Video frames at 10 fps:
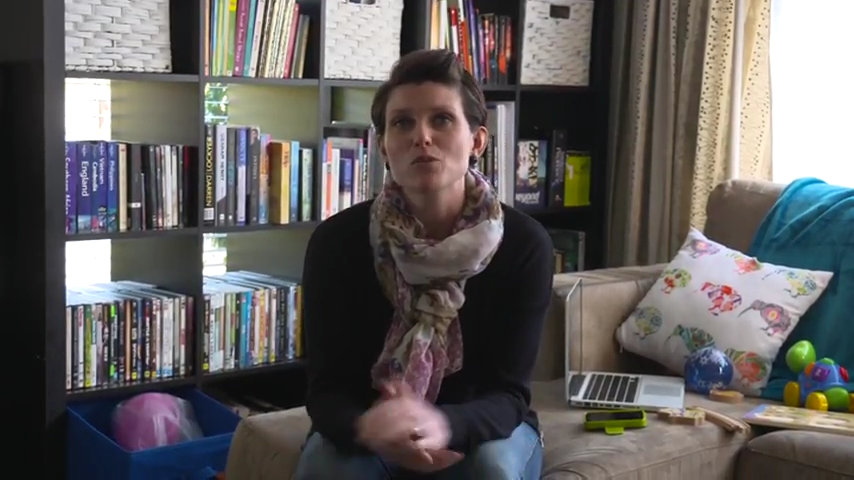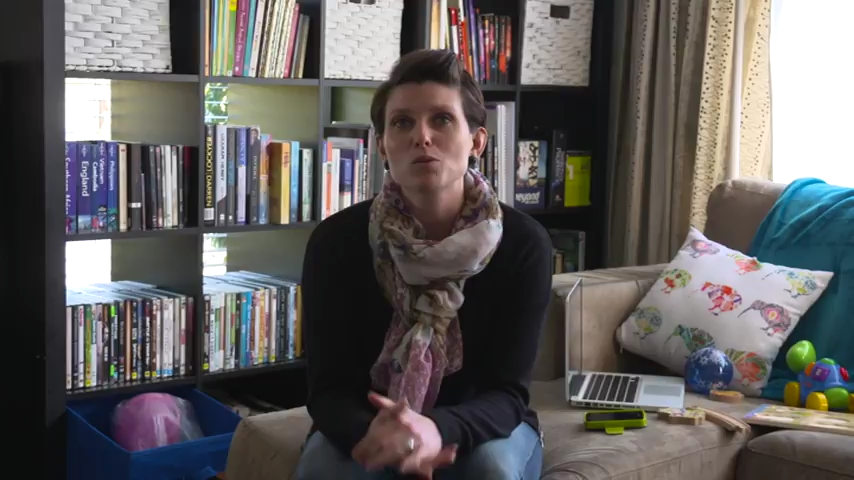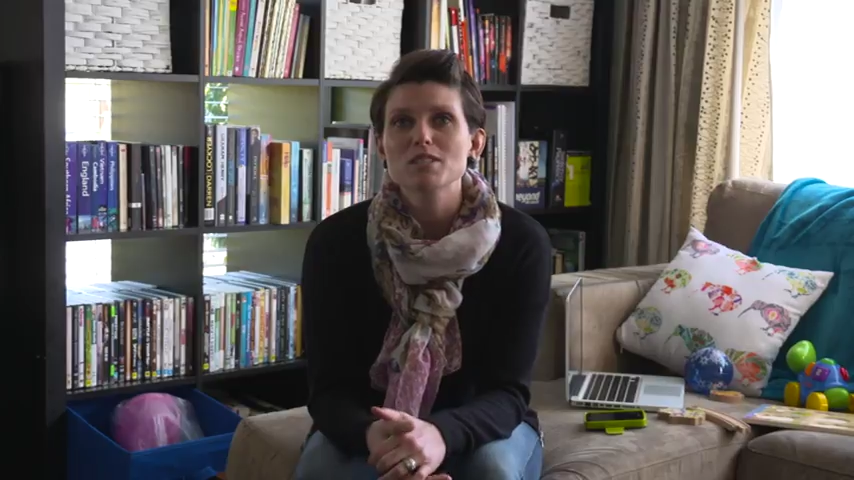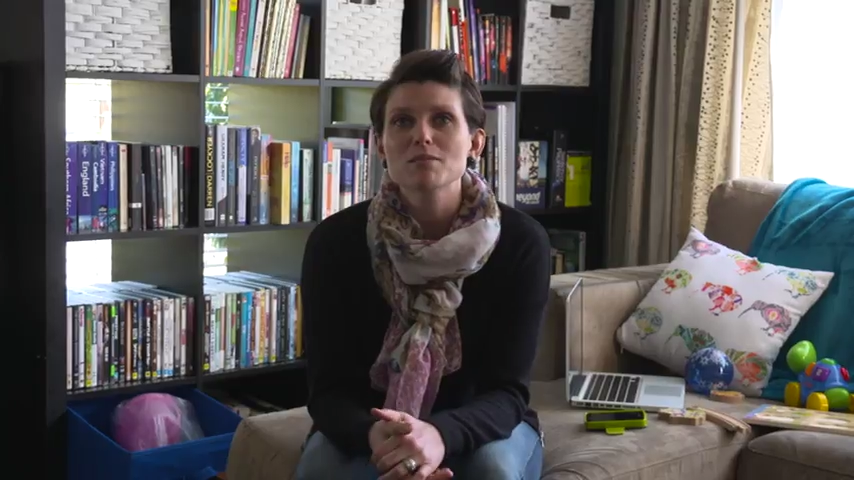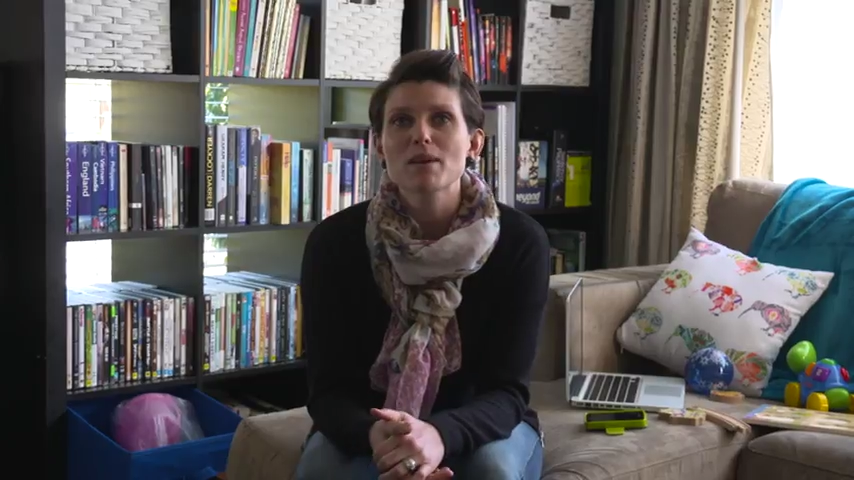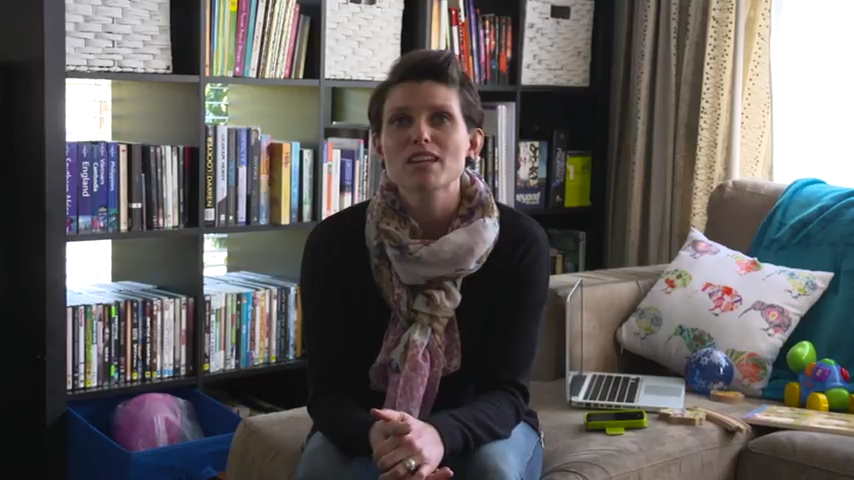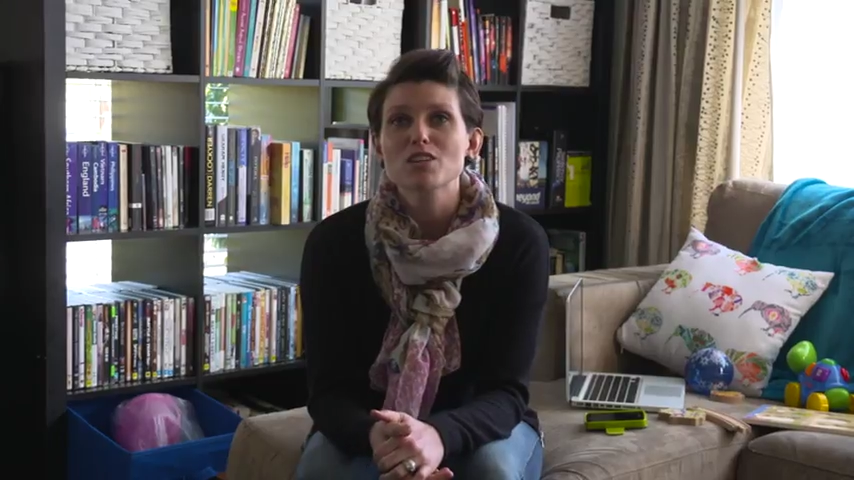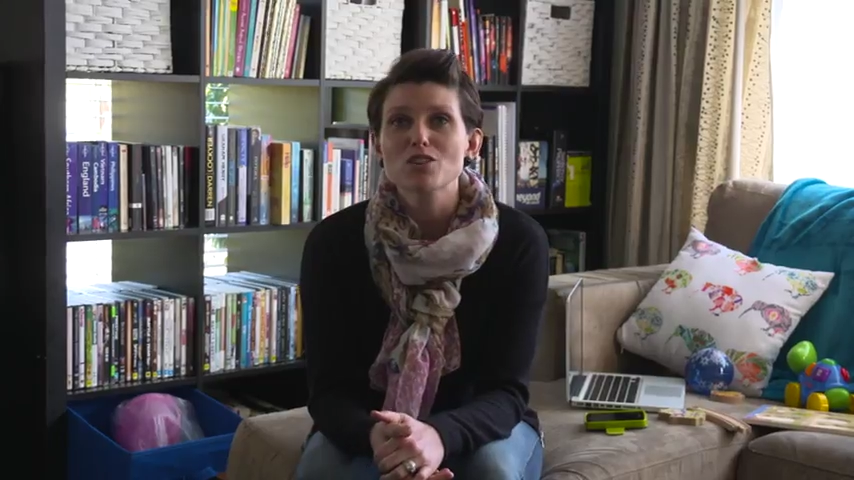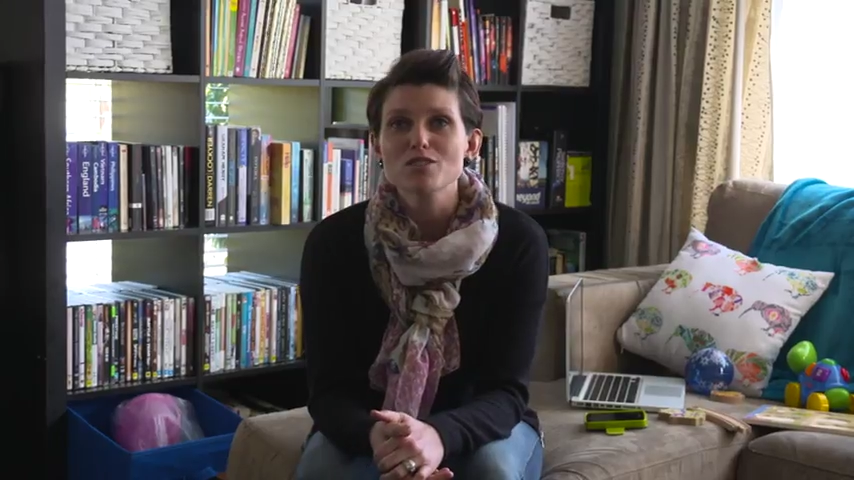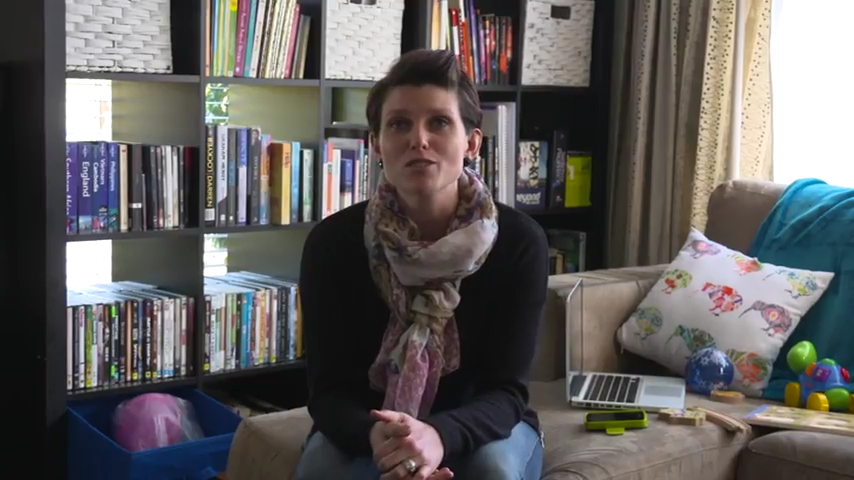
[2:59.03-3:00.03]
in order to
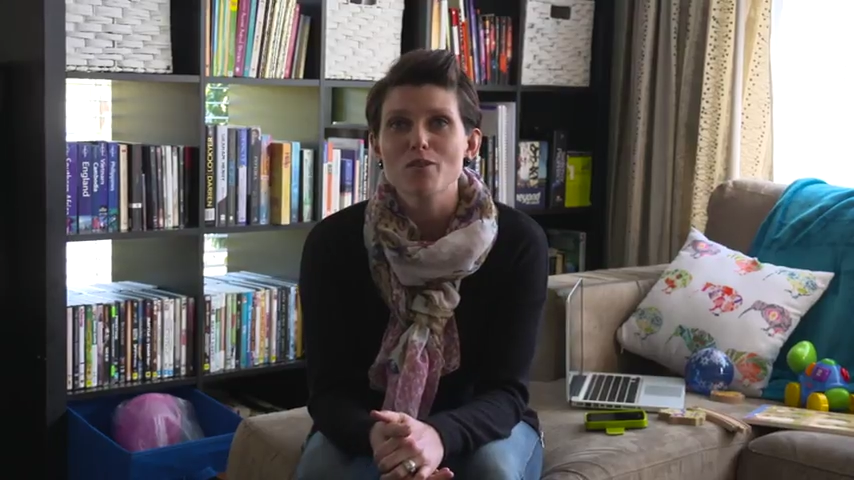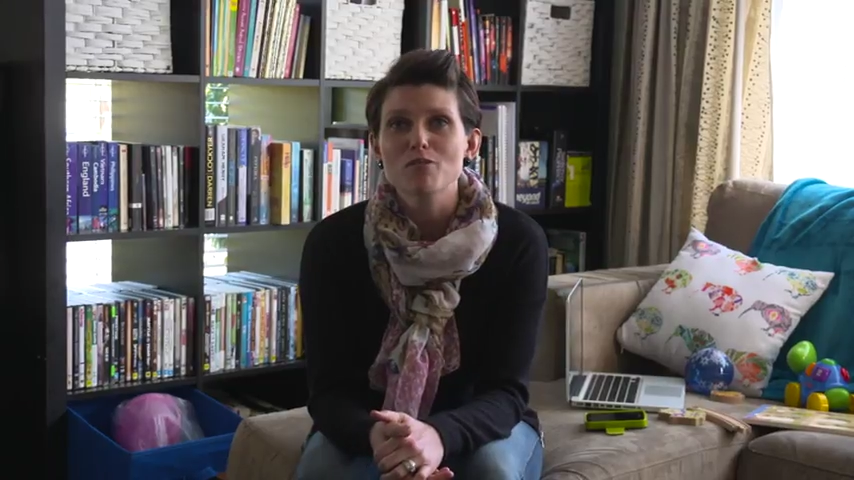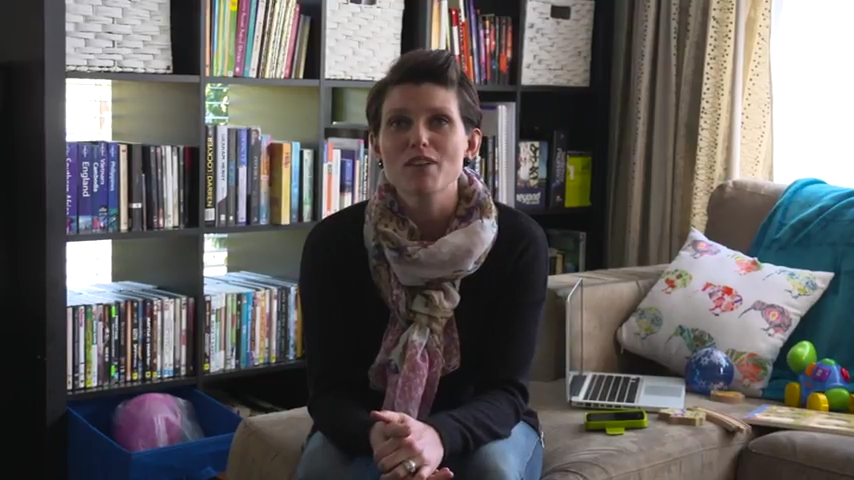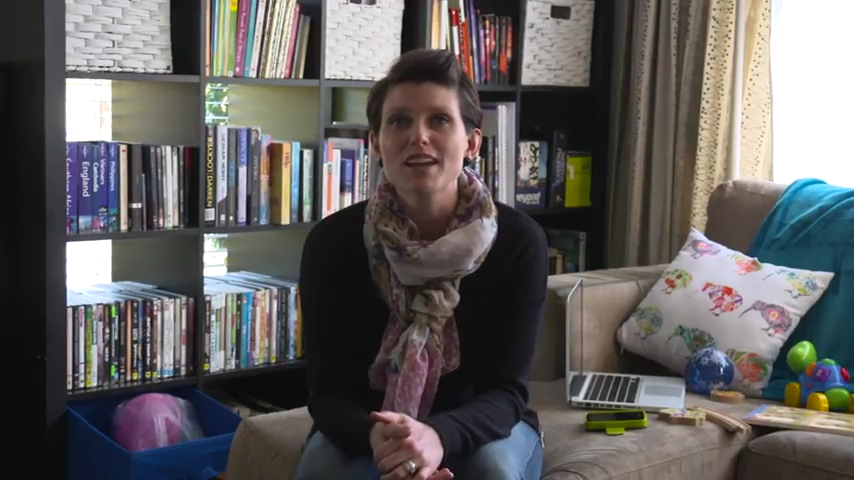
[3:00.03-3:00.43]
make use of